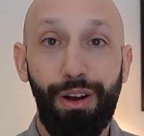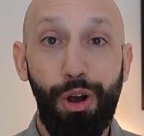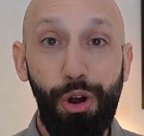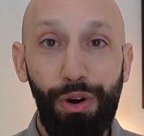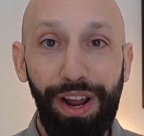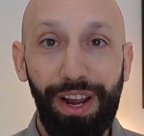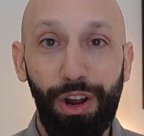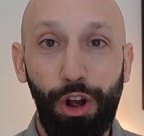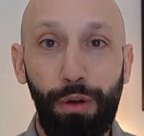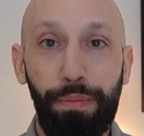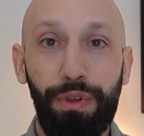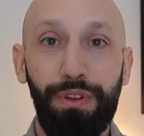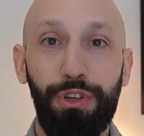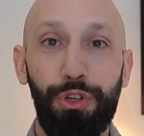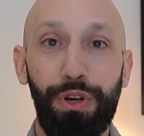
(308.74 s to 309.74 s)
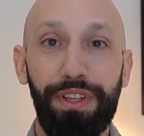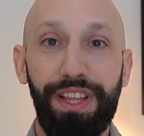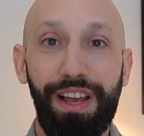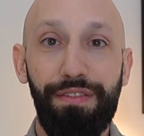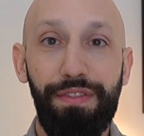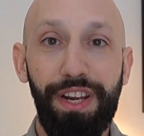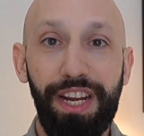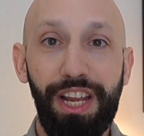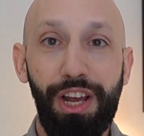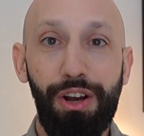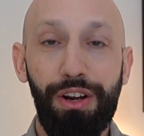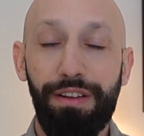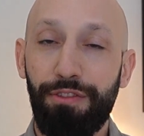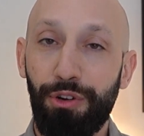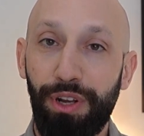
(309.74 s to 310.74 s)
All right, hope you enjoyed that video.
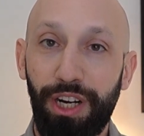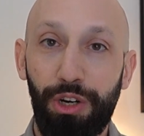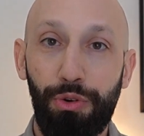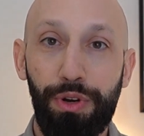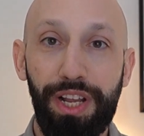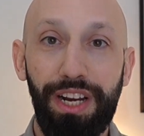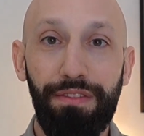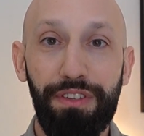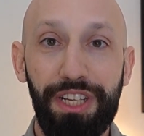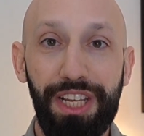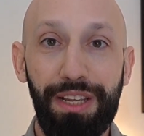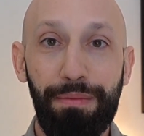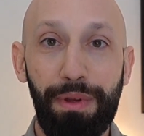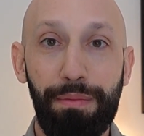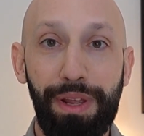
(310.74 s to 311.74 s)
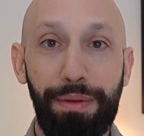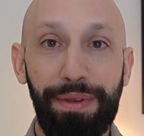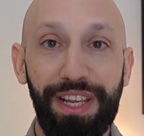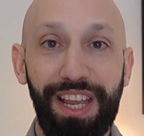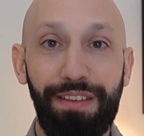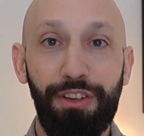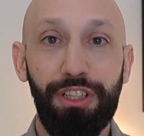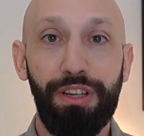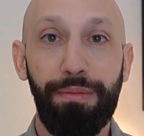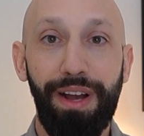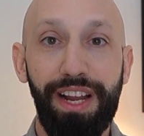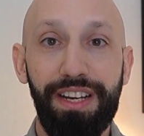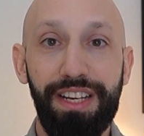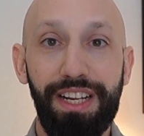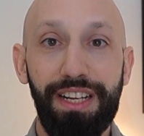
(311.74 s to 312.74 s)
If you're on a creative team, maybe it gave you some
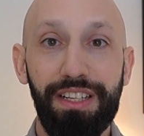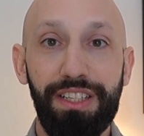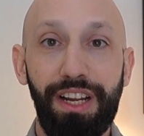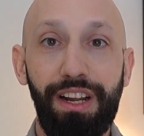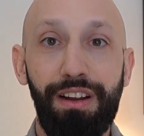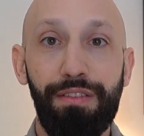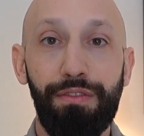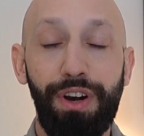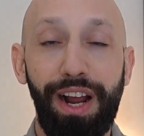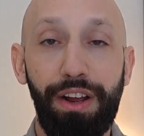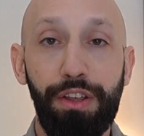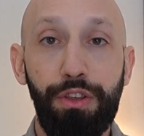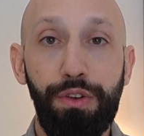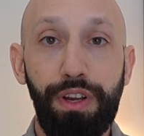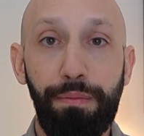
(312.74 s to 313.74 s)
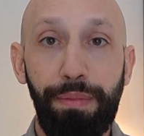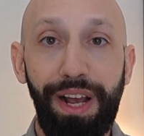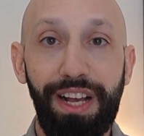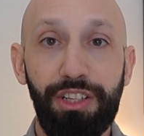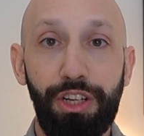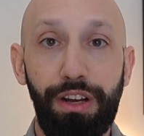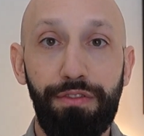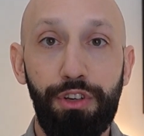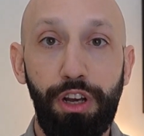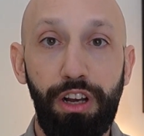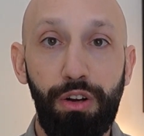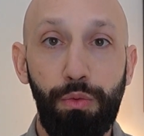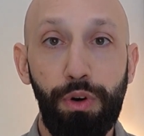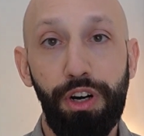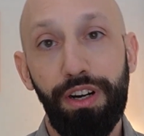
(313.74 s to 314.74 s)
ideas for how you can pass off
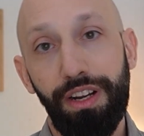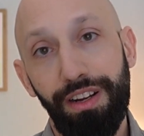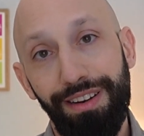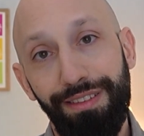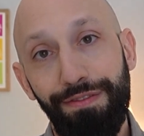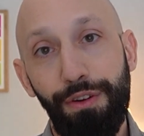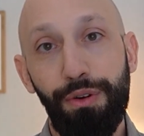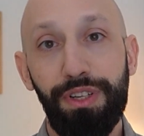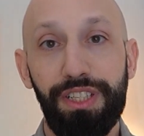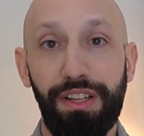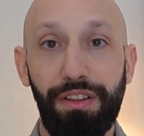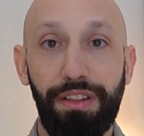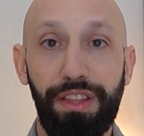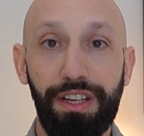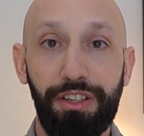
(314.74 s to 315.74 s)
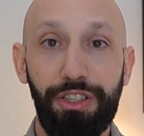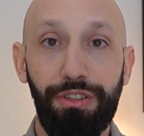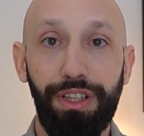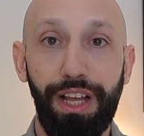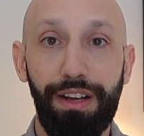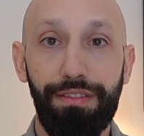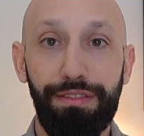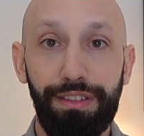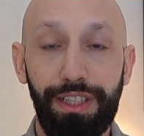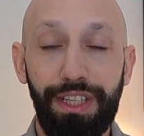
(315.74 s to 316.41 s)
trial work and focus on the things you love.